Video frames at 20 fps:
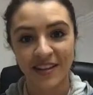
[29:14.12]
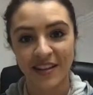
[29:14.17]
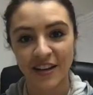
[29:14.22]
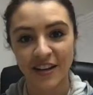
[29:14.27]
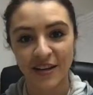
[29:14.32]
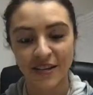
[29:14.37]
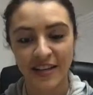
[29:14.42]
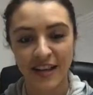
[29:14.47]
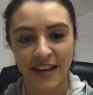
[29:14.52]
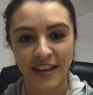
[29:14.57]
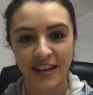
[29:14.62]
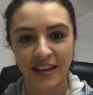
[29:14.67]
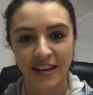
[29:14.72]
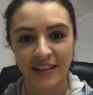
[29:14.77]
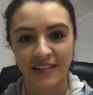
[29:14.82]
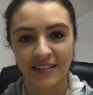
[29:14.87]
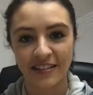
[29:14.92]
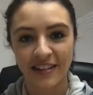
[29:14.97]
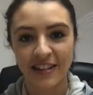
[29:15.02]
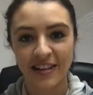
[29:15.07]

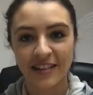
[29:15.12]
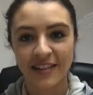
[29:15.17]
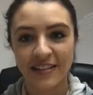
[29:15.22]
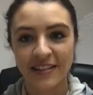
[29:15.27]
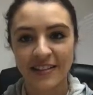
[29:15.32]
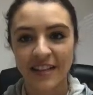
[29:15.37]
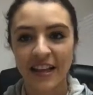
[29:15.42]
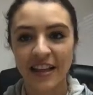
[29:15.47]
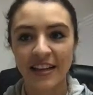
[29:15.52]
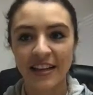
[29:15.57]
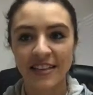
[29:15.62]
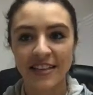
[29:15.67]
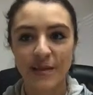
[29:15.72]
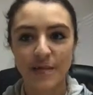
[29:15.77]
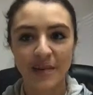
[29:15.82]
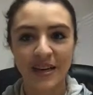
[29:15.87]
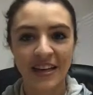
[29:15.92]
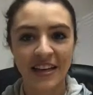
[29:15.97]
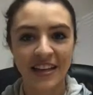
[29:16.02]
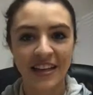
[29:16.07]
telling
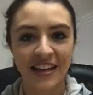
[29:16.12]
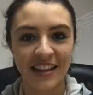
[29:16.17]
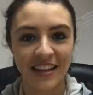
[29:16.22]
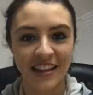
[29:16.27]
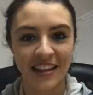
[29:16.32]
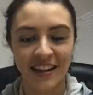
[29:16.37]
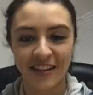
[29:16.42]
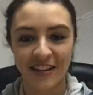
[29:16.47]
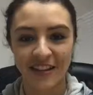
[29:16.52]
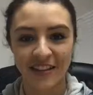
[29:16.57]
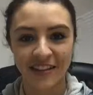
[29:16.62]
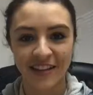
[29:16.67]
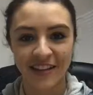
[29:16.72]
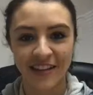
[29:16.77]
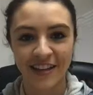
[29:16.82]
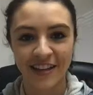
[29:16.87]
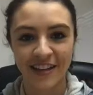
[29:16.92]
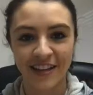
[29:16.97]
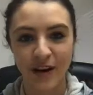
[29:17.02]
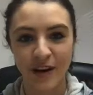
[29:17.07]
somebody that they're,
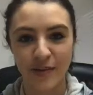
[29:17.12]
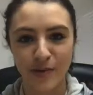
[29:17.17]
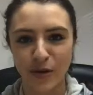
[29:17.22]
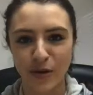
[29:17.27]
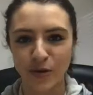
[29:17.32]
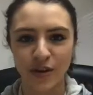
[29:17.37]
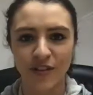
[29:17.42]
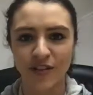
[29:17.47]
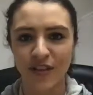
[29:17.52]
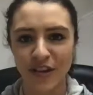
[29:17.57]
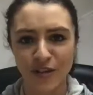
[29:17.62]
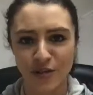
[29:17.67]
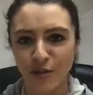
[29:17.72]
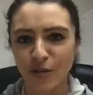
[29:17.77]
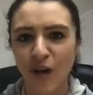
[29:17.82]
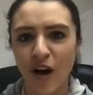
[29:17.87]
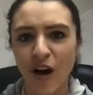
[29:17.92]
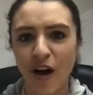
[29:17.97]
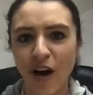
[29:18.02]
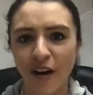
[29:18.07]
have been grieving too
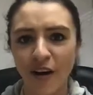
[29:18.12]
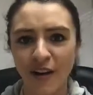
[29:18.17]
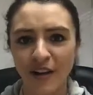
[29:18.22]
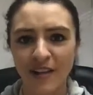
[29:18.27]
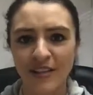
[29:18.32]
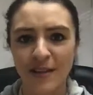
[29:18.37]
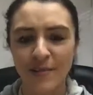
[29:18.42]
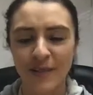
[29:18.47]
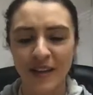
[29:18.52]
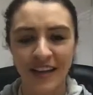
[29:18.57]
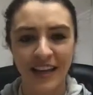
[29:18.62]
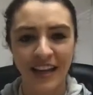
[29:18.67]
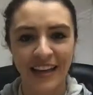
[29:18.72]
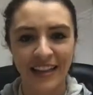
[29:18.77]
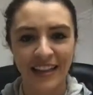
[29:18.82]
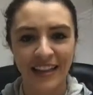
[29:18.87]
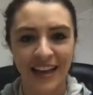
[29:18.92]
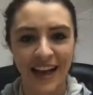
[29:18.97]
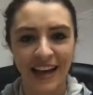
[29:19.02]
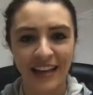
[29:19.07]
long or something
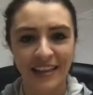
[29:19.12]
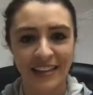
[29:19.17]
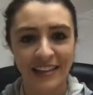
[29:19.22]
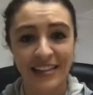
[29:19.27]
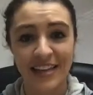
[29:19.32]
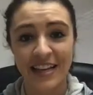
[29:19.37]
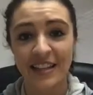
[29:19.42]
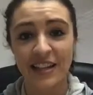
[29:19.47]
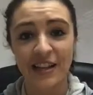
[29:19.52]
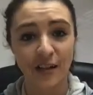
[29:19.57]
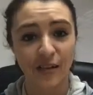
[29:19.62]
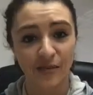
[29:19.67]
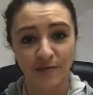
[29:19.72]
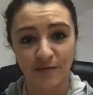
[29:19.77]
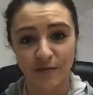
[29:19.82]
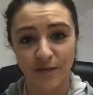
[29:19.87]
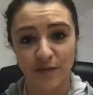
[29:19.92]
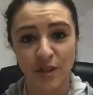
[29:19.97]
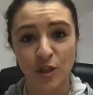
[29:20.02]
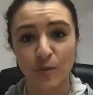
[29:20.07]
like that, because then they're
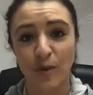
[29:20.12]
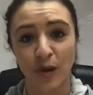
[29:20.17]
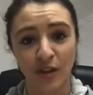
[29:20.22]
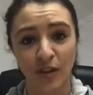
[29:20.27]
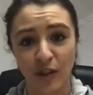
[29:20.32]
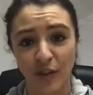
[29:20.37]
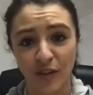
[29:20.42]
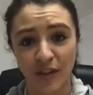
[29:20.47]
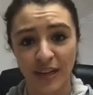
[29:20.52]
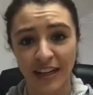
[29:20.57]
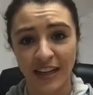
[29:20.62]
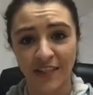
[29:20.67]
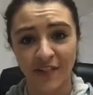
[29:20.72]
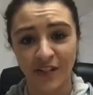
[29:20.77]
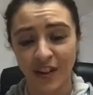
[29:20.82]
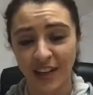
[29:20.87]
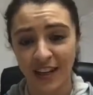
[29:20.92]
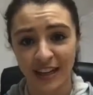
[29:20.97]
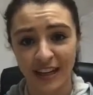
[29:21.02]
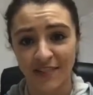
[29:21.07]
super lonely and
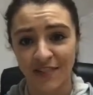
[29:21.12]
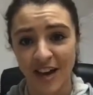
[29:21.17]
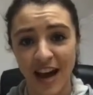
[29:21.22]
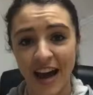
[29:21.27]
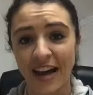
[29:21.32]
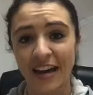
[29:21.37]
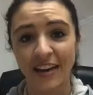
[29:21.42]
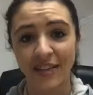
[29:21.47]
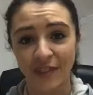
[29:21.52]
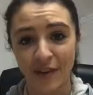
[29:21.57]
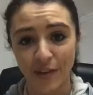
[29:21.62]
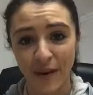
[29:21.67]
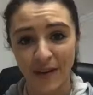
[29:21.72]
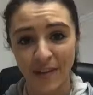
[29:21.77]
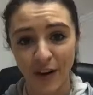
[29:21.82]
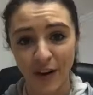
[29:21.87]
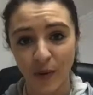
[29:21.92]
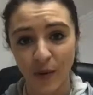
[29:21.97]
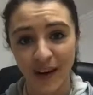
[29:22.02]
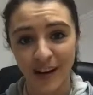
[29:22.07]
feel like they have to hide it from
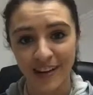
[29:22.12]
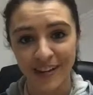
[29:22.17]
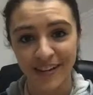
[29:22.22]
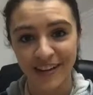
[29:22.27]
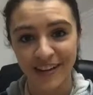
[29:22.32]
everyone,